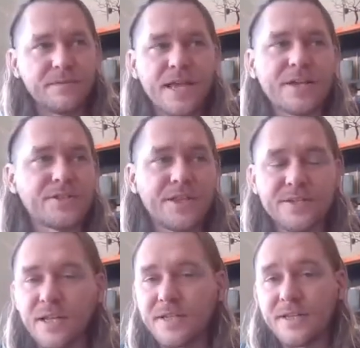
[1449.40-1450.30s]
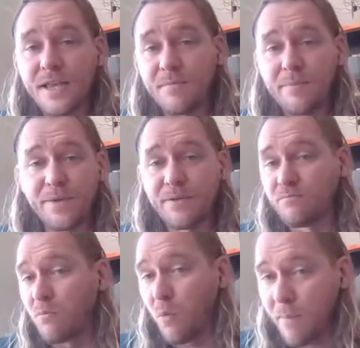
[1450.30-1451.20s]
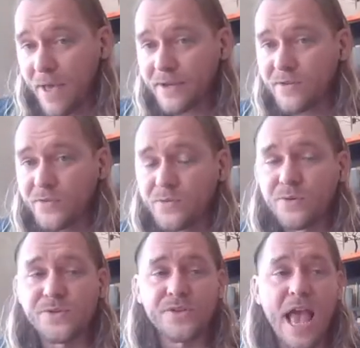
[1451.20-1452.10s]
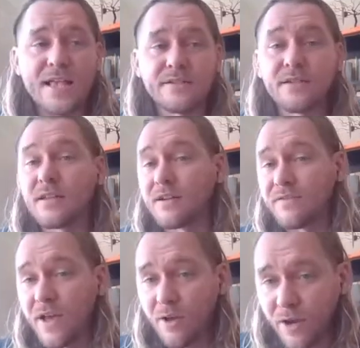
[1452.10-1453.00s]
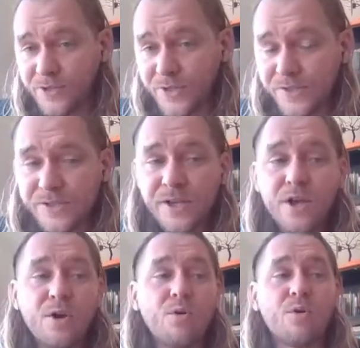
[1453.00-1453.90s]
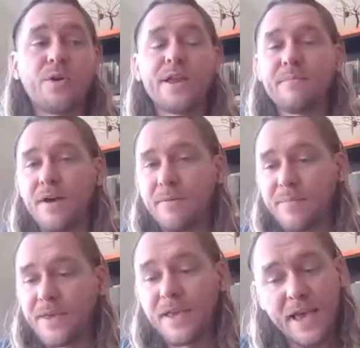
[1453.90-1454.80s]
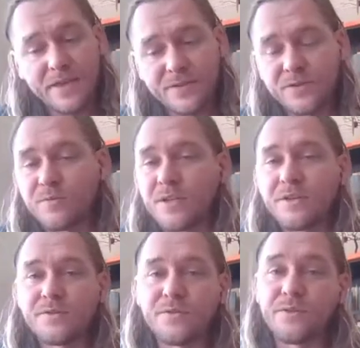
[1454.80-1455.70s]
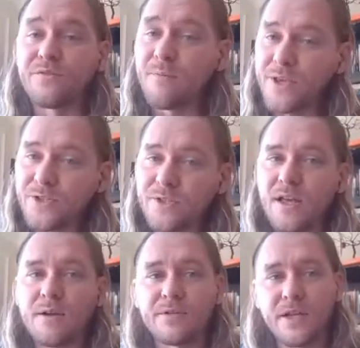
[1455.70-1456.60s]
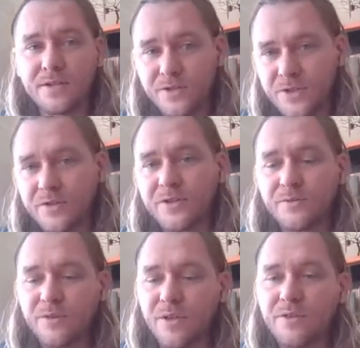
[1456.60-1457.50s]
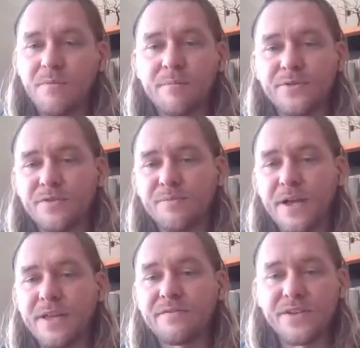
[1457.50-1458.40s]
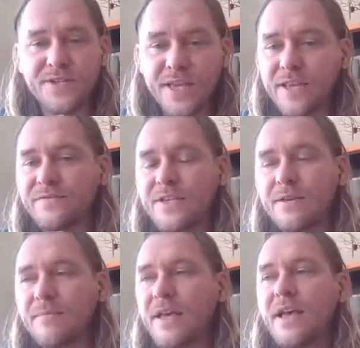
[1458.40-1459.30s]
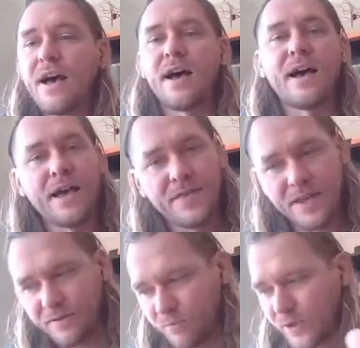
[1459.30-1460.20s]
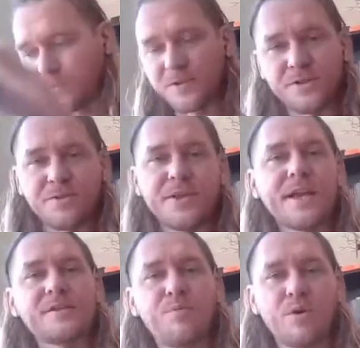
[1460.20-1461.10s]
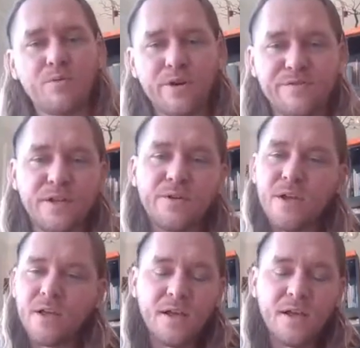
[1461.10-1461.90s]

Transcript: The action they decide to take might be write back to the source, ask clarifying questions, or it might be, hey, this is really useful information. I would like to share this with other members of my investigative team. And then we switch to the export workflow.